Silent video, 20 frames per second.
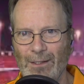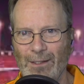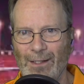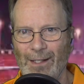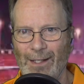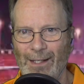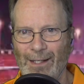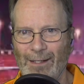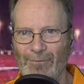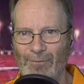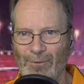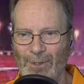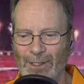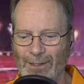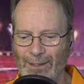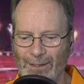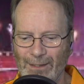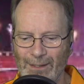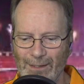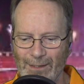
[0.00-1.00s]
And
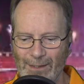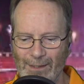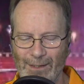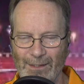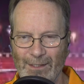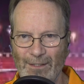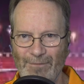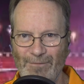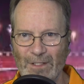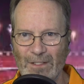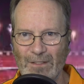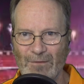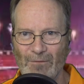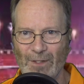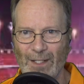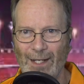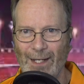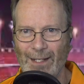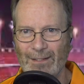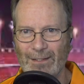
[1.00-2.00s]
really, the uh, defensive
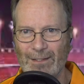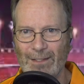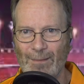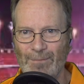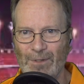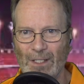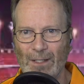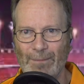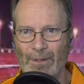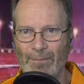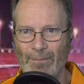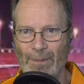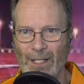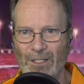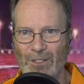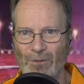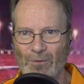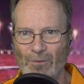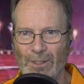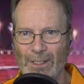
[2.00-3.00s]
line stepped up in a
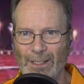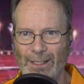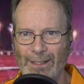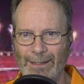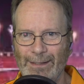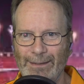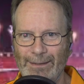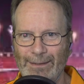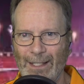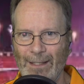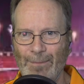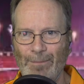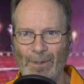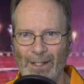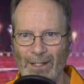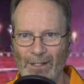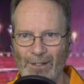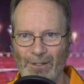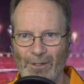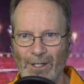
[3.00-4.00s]
major way. They
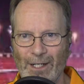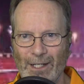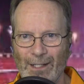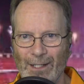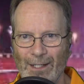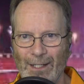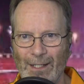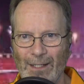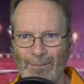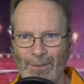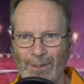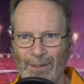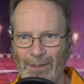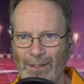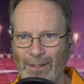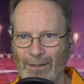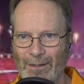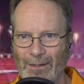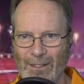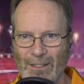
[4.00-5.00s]
played a great game.
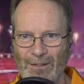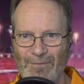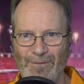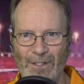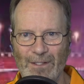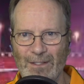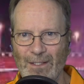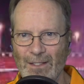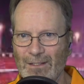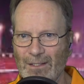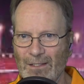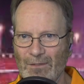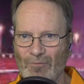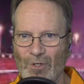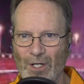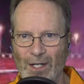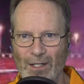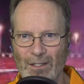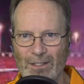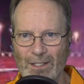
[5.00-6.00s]
The defense gets a
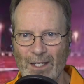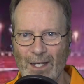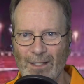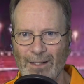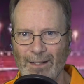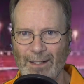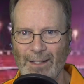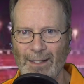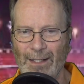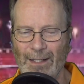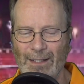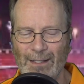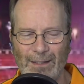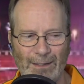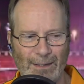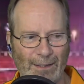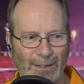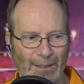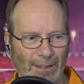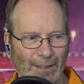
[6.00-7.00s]
rock solid A.
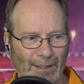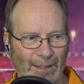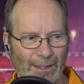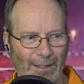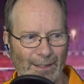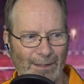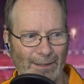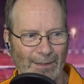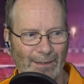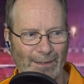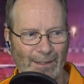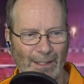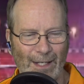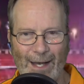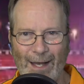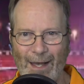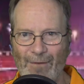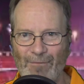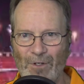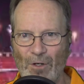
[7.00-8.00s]
And uh,
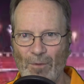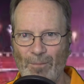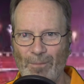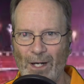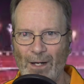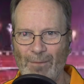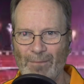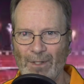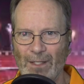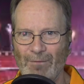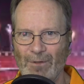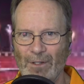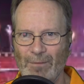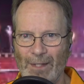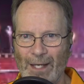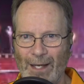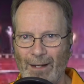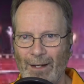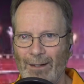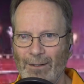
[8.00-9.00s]
I have no problem giving him
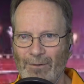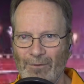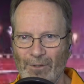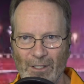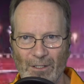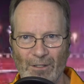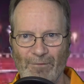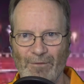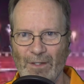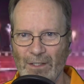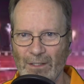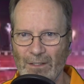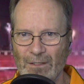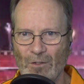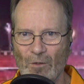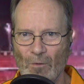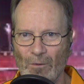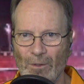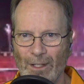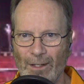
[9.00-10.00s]
that. I don't care if they did
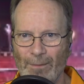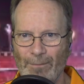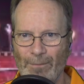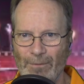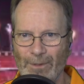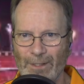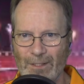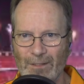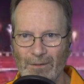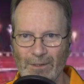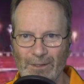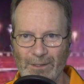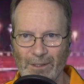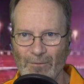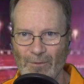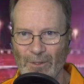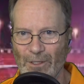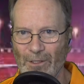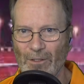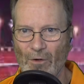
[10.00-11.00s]
score a lot of points. Look,
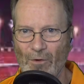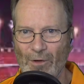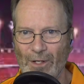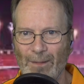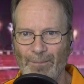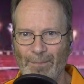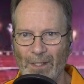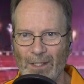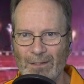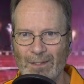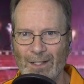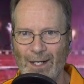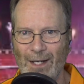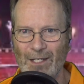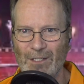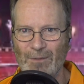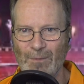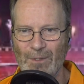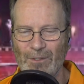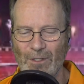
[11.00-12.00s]
when you're going up against the
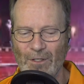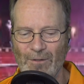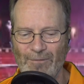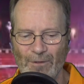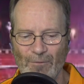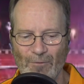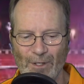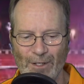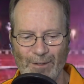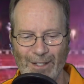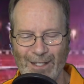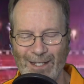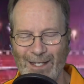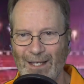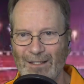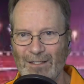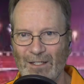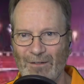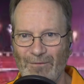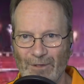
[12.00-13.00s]
Heisman Trophy winner and he
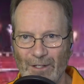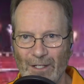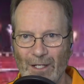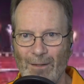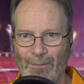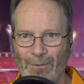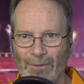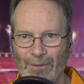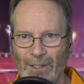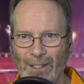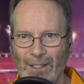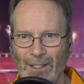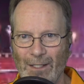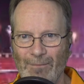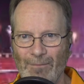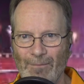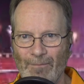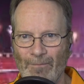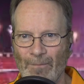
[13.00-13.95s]
has a phenomenal game,